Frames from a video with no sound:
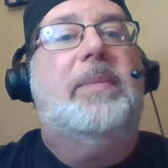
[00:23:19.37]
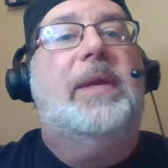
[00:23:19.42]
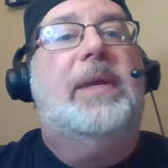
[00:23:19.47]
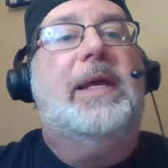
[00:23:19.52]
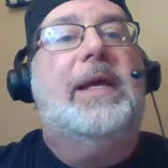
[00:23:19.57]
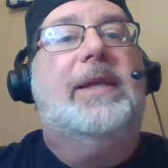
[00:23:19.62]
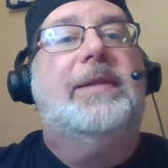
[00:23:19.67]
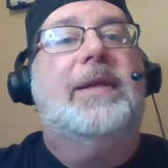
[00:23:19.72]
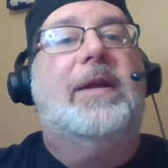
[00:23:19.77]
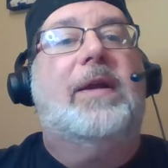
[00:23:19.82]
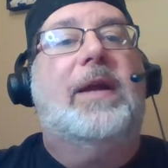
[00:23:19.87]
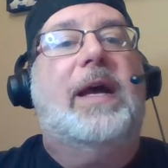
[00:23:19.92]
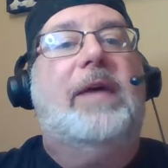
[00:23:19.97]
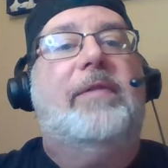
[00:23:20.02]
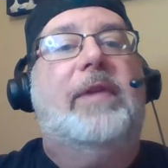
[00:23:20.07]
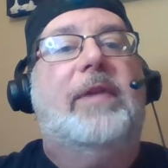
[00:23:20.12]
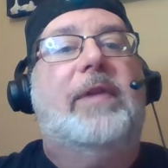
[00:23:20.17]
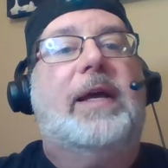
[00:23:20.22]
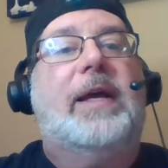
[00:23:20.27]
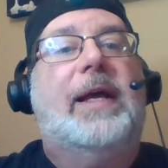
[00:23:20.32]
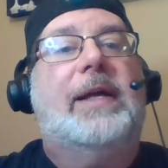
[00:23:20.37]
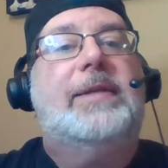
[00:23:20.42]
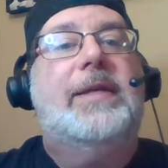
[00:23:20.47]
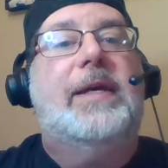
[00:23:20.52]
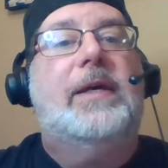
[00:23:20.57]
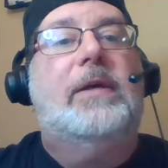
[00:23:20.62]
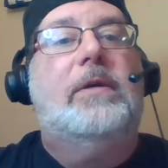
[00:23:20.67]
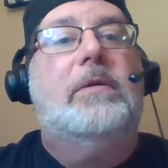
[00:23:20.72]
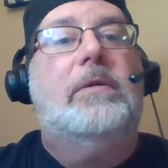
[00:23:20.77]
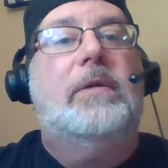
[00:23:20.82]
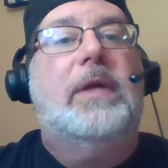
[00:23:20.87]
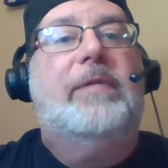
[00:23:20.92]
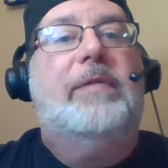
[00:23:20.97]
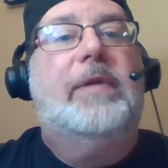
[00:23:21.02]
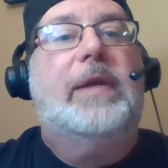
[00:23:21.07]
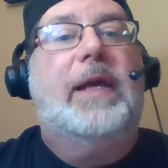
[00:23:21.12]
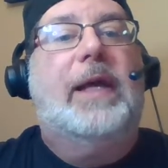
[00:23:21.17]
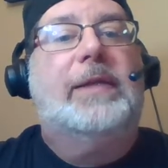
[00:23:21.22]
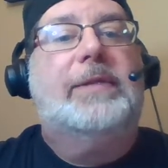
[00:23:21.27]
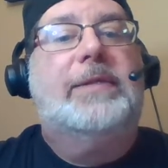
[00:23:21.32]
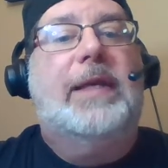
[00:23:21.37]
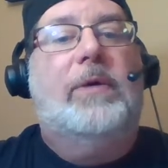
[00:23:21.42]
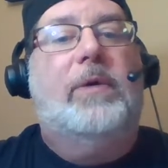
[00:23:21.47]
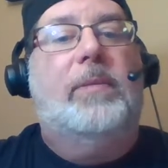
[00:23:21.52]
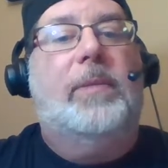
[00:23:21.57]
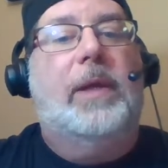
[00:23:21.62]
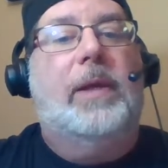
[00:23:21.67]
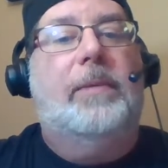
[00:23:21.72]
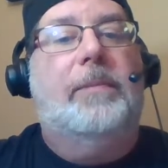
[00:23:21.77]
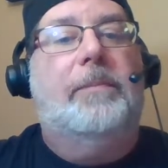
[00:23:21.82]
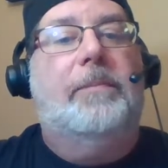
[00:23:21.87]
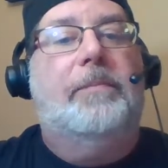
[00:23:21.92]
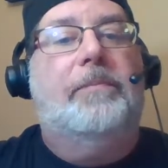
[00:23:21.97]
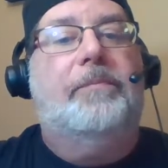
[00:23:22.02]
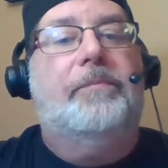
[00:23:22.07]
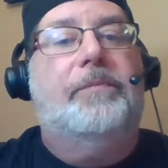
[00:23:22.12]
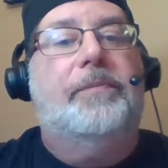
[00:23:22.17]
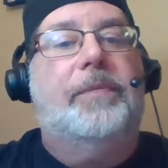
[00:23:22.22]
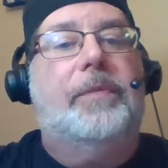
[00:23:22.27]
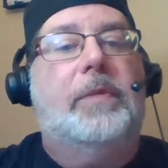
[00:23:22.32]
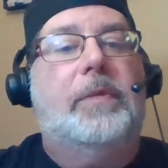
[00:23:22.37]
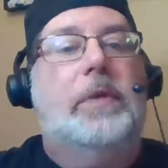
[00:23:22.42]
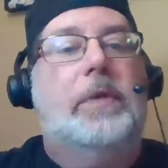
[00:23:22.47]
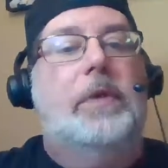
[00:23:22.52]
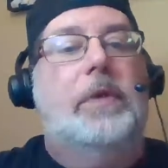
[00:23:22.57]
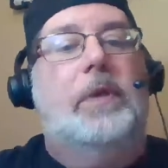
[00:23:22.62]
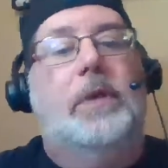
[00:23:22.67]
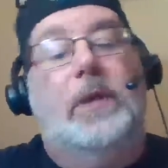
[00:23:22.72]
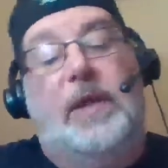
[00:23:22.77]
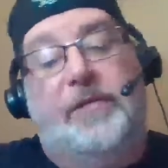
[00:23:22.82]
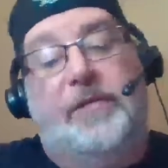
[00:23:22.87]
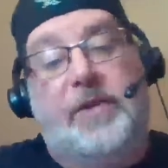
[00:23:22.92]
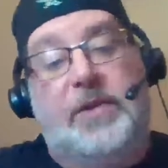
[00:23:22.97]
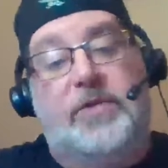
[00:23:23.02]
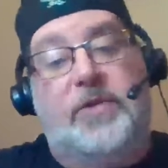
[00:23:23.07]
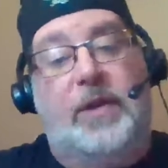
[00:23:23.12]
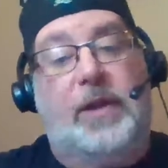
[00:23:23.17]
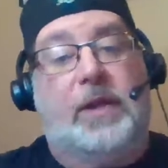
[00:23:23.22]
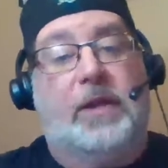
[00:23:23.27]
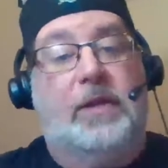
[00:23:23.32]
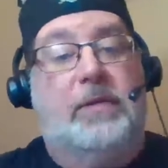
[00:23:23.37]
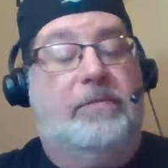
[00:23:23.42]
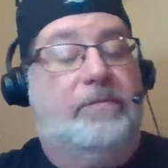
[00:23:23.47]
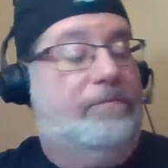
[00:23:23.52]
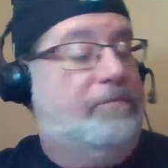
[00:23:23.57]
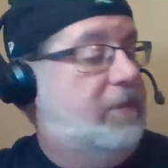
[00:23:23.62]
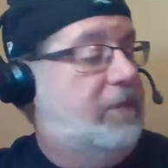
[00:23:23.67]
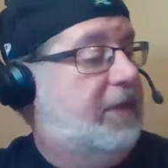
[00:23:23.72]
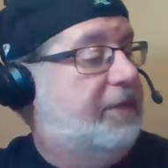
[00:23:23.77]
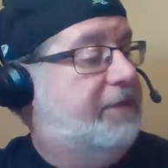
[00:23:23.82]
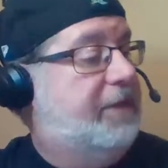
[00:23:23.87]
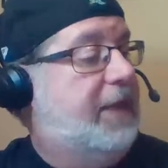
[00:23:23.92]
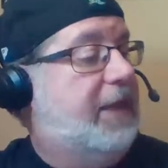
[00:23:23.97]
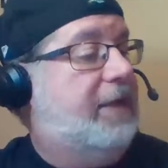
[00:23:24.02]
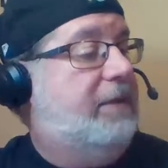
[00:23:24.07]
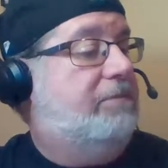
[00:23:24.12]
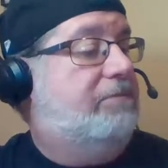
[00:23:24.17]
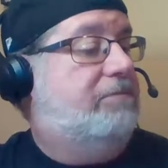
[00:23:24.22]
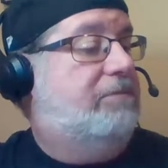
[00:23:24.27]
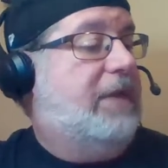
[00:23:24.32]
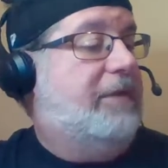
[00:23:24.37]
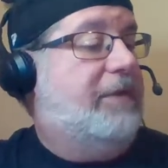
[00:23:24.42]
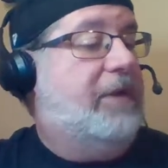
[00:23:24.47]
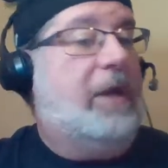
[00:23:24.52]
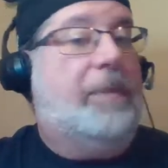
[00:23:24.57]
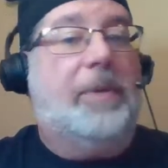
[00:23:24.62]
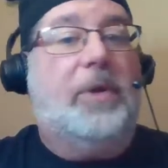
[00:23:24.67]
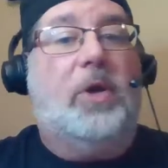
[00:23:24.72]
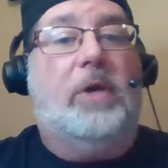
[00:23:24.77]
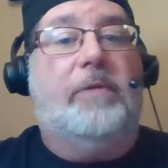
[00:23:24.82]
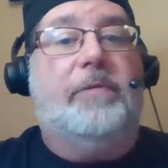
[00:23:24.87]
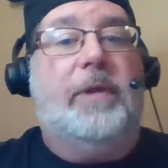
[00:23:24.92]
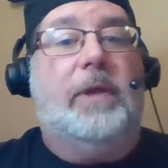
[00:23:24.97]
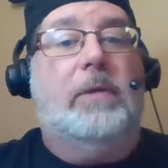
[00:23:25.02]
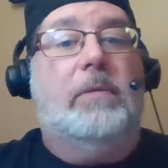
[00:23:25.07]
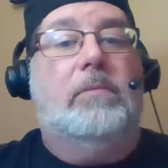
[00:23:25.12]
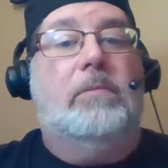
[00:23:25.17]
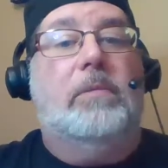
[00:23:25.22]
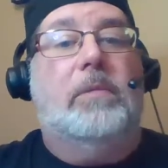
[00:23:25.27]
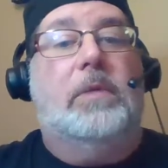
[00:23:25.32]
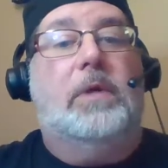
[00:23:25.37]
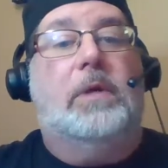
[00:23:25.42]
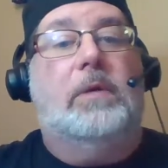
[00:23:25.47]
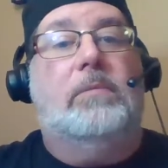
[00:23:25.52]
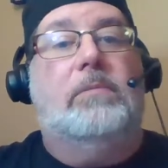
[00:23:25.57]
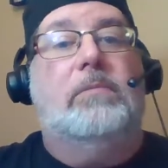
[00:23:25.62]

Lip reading: Anybody out there having a cocktail? Have a cocktail with me. If you drink. If not, have a cup of coffee.